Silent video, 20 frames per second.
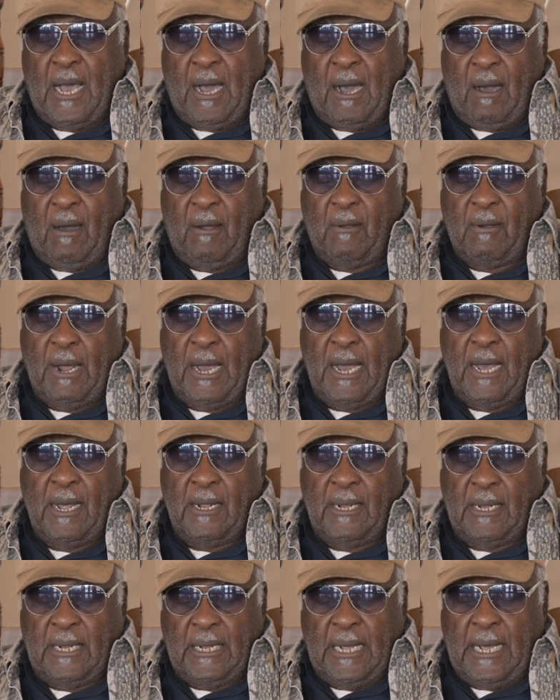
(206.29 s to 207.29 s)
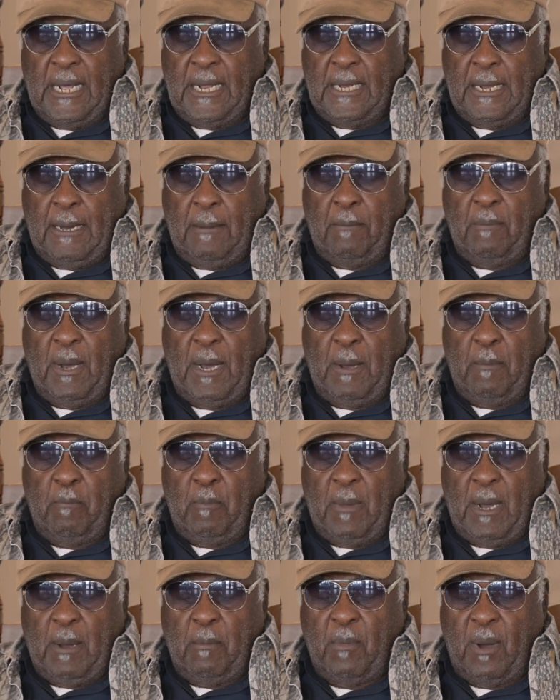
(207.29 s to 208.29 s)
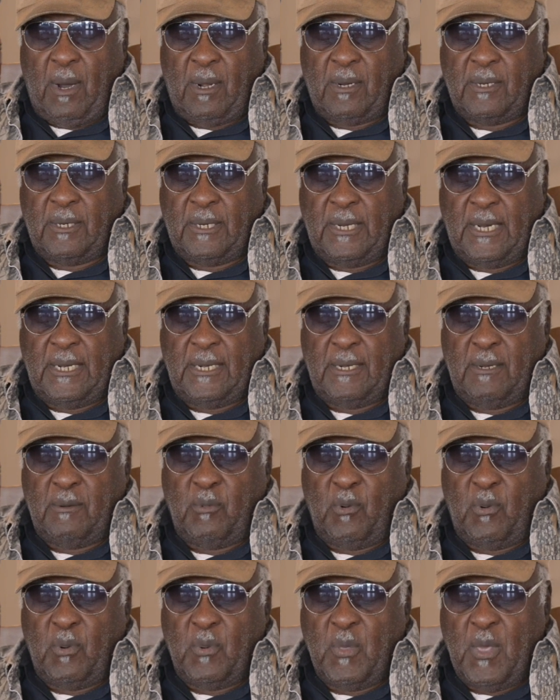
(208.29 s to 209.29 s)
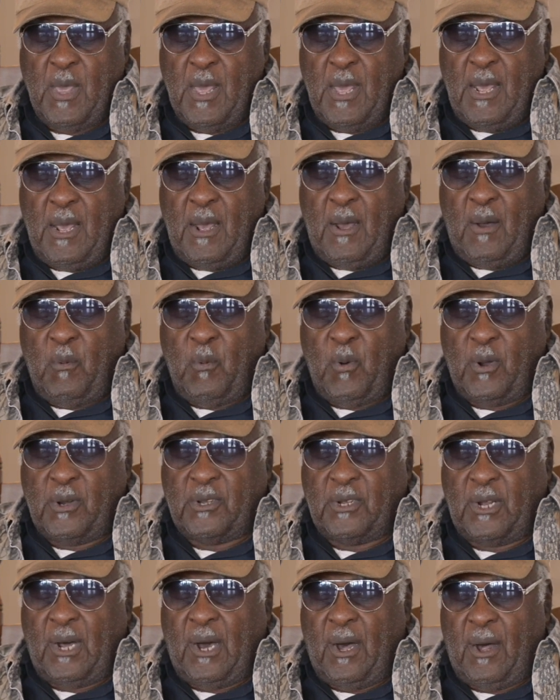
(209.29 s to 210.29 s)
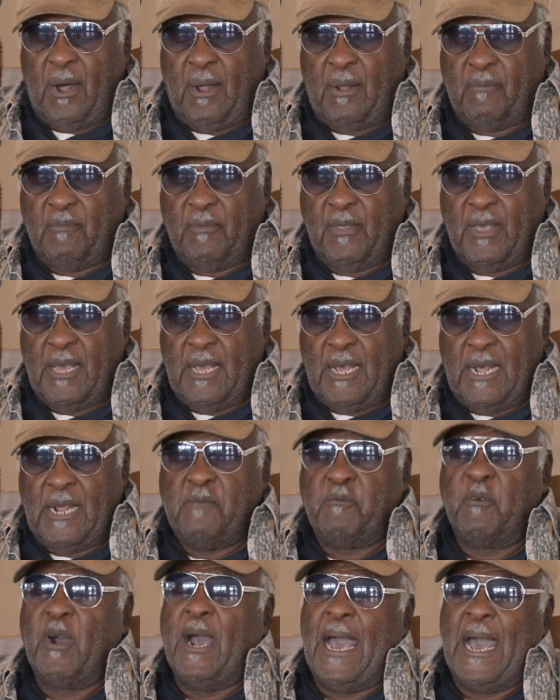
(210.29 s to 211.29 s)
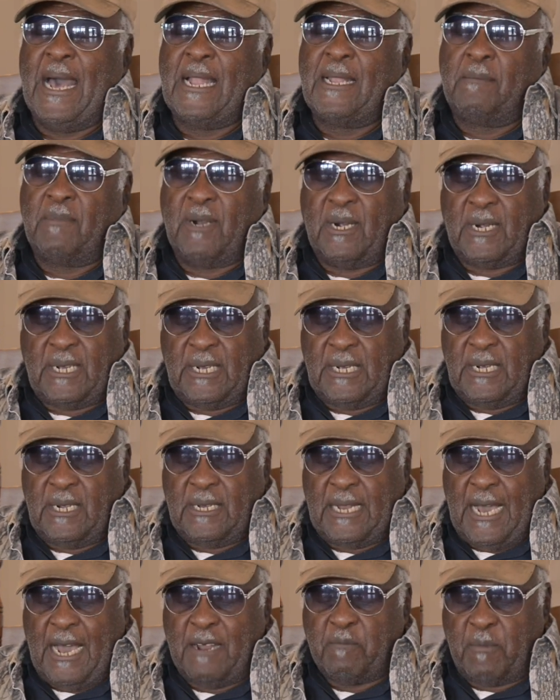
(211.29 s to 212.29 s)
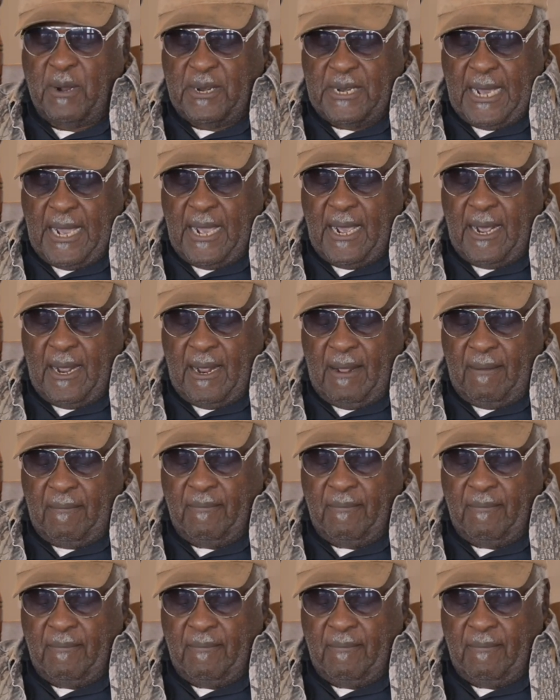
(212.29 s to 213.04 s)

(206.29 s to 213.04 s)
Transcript: all right. Now, my mother's name was Alan McGhee, that's my dad.